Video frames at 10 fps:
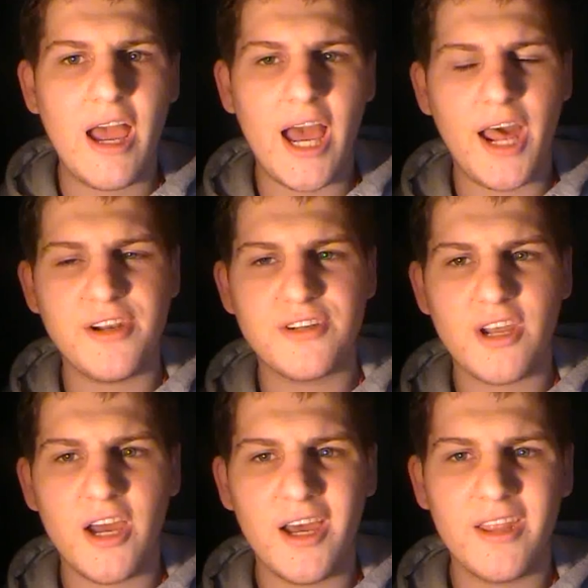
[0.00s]
And
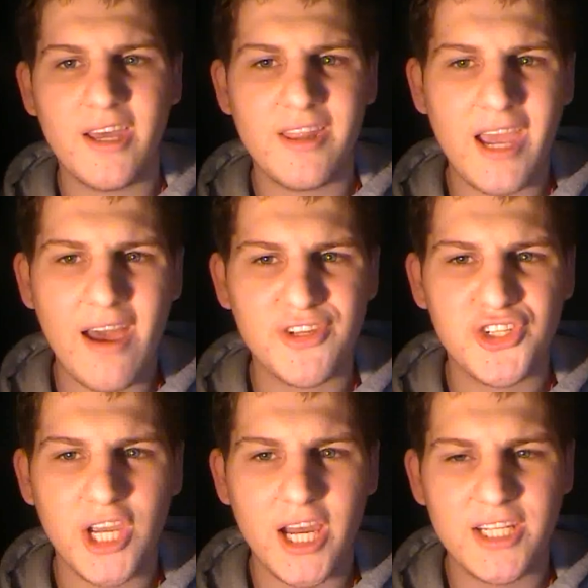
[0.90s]
they have a
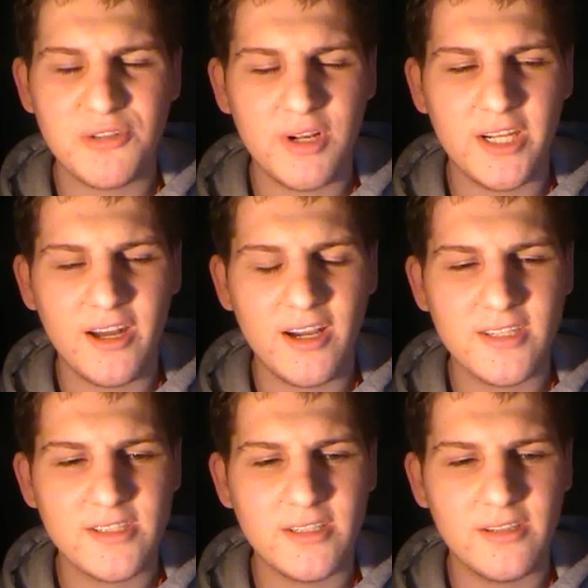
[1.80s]
chat, and it's really
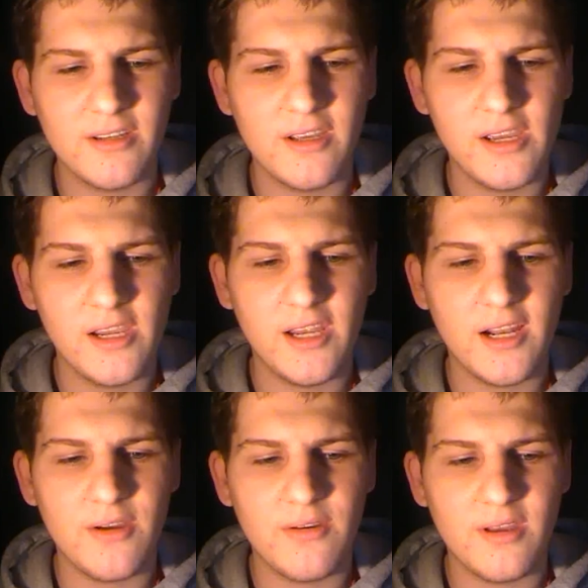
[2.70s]
nice, and you
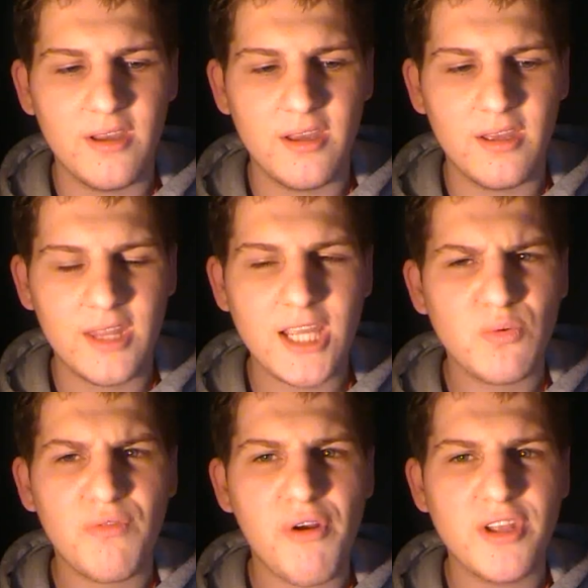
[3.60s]
know,
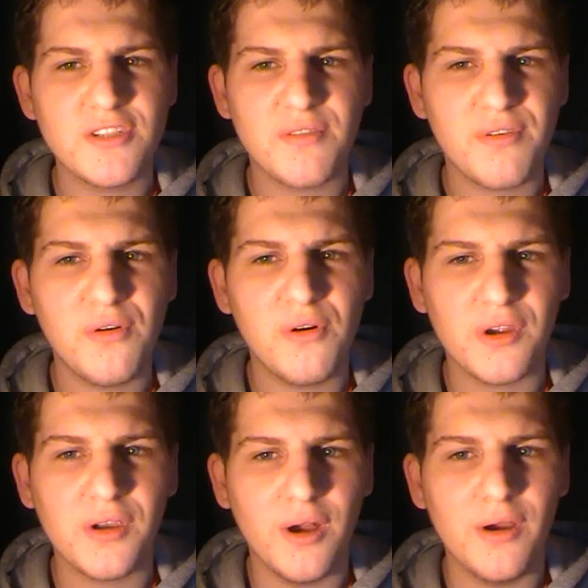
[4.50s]
that's what friends are
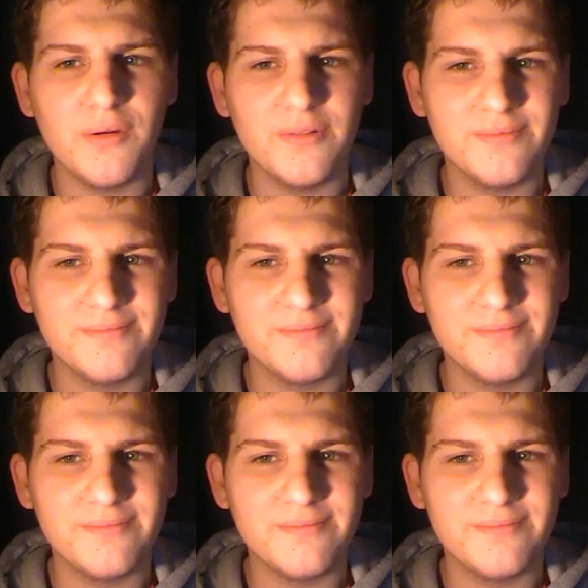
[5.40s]
for, you know.